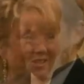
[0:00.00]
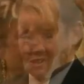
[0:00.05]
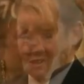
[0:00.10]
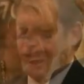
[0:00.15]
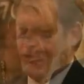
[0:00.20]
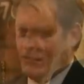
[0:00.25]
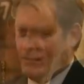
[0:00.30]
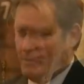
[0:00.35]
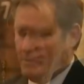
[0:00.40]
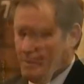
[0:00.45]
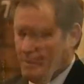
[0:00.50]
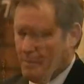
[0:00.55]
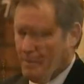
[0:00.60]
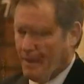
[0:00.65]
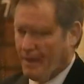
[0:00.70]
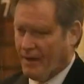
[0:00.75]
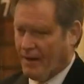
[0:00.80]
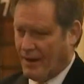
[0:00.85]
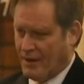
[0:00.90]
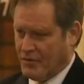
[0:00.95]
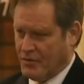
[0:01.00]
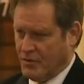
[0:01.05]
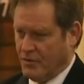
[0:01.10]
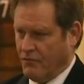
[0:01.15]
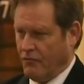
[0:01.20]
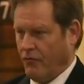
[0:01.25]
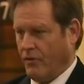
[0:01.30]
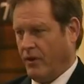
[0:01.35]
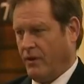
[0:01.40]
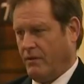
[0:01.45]
that you will be my
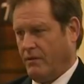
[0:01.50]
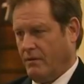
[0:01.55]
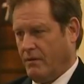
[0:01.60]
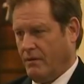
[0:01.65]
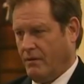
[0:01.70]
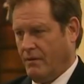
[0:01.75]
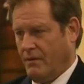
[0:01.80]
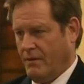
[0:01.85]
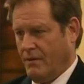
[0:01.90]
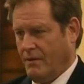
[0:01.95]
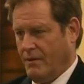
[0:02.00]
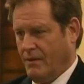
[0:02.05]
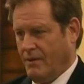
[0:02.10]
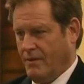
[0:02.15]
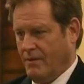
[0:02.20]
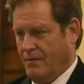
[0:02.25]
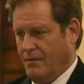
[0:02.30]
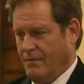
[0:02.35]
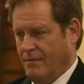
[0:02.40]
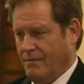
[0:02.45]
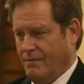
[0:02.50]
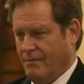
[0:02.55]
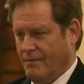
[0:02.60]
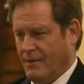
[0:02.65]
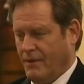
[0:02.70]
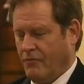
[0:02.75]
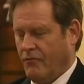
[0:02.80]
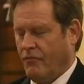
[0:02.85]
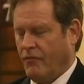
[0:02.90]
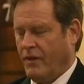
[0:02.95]
constant friend,
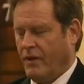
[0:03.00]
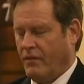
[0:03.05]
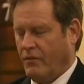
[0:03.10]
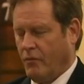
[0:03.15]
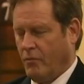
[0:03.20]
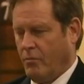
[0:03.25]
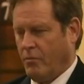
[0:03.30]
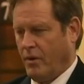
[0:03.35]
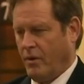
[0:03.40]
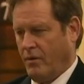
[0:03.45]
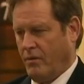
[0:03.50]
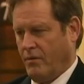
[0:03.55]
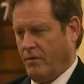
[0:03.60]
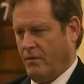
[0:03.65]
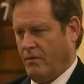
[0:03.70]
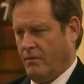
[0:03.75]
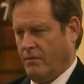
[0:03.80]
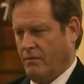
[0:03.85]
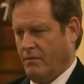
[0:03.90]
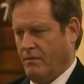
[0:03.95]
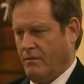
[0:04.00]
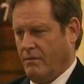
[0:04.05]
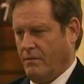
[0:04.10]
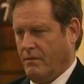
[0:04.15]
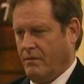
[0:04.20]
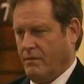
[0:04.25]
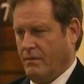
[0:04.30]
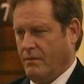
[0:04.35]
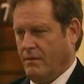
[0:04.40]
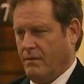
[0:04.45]
my faithful partner,
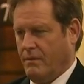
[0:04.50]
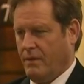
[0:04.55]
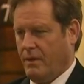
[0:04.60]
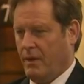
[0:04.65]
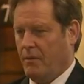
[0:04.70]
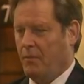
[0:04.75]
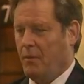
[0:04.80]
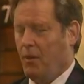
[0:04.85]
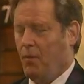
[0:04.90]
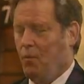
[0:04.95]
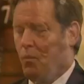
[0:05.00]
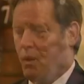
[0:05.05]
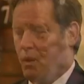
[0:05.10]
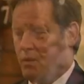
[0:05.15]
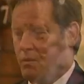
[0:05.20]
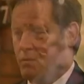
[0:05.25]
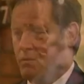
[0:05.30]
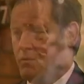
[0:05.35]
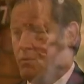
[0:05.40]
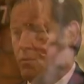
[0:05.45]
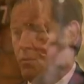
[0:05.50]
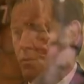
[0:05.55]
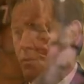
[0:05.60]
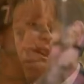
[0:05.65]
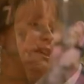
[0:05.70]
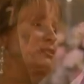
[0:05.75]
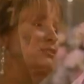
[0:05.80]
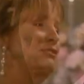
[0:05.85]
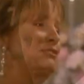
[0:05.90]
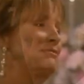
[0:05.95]
and, and my, my, one, one true
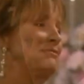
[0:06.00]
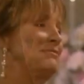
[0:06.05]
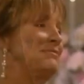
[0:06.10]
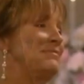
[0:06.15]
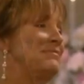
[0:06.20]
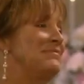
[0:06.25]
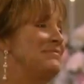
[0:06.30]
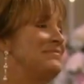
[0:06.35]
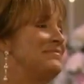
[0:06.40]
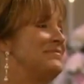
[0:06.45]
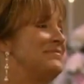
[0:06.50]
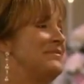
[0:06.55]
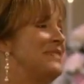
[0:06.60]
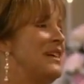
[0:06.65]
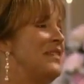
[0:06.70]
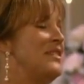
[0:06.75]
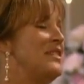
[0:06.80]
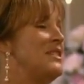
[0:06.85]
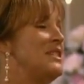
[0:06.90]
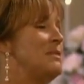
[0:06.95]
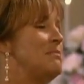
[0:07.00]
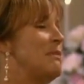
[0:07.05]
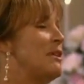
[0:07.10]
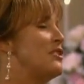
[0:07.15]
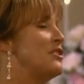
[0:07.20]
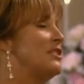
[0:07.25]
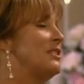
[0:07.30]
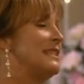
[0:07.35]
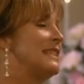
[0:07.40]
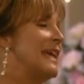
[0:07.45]
love. love. On this
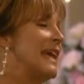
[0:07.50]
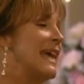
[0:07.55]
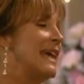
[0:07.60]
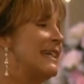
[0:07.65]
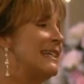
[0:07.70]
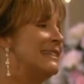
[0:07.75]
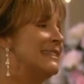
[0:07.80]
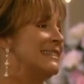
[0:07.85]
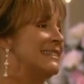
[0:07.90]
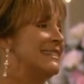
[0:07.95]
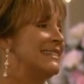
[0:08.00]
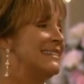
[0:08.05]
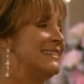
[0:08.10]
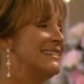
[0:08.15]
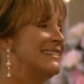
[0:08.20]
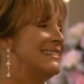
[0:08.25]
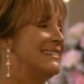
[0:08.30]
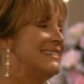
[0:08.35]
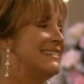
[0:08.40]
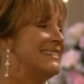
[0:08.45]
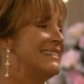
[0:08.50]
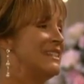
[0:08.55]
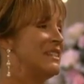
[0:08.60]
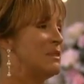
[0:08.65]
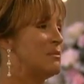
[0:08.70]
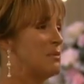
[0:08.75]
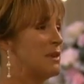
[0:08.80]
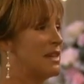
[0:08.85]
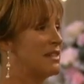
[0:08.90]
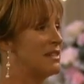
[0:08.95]
special day, in
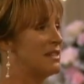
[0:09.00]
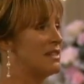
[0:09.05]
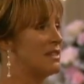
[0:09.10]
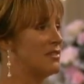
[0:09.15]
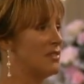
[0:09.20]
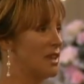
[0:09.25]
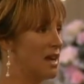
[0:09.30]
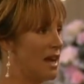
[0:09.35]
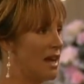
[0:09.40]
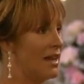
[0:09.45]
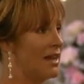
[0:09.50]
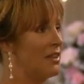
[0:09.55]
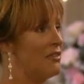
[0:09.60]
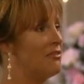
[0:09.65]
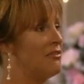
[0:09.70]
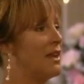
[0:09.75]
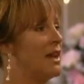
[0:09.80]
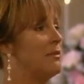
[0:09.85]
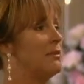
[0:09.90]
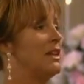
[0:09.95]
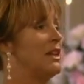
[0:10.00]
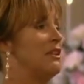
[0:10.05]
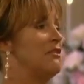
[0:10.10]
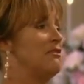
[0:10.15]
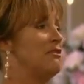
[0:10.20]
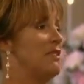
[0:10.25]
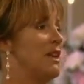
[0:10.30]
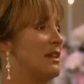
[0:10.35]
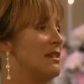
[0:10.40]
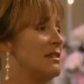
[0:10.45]
the presence of God and family
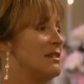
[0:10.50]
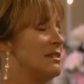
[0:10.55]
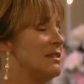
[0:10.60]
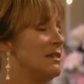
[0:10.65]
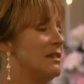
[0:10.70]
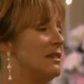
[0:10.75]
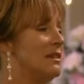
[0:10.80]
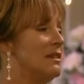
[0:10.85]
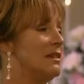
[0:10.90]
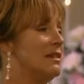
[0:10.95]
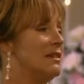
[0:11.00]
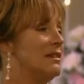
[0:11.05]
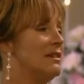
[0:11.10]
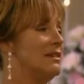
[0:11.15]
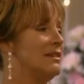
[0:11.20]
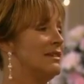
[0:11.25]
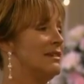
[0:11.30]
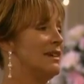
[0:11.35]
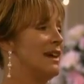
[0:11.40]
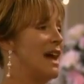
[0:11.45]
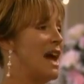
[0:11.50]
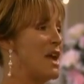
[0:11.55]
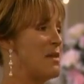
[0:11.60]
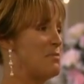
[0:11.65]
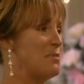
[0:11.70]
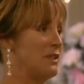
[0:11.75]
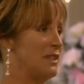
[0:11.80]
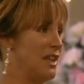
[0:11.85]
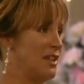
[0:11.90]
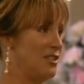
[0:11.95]
and friends. I
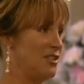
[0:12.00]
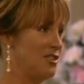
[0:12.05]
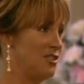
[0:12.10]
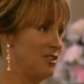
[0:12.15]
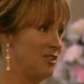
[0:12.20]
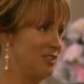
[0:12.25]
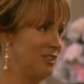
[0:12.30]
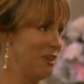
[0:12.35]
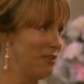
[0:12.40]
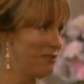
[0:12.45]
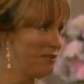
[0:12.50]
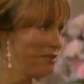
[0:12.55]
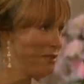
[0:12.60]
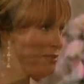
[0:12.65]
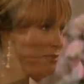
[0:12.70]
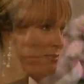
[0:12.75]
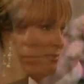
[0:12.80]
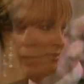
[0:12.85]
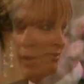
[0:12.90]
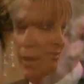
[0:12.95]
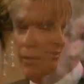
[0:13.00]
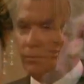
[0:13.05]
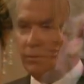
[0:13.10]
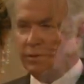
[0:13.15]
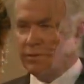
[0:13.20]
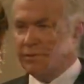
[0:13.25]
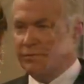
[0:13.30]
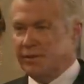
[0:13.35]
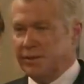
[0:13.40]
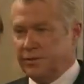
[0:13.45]
pledge to love you without
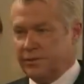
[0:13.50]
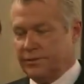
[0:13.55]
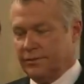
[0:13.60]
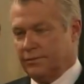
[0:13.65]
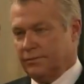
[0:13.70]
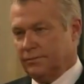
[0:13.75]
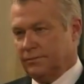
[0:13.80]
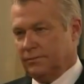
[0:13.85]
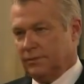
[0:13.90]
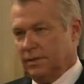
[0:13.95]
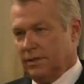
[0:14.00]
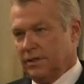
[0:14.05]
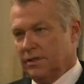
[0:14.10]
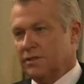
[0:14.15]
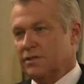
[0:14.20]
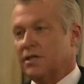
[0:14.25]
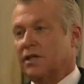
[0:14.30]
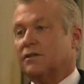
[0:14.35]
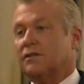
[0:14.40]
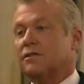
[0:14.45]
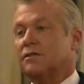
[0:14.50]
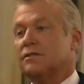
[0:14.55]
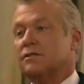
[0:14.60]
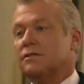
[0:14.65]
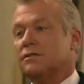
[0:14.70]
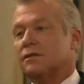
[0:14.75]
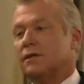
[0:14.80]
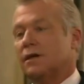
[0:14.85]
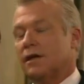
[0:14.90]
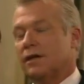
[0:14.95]
reservation. In
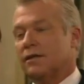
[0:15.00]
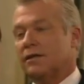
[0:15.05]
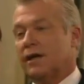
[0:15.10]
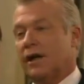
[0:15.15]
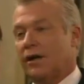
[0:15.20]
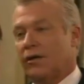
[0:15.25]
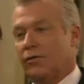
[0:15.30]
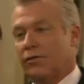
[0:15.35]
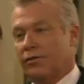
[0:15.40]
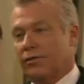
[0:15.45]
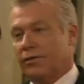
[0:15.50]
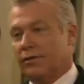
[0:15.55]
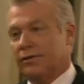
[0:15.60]
sickness and in health,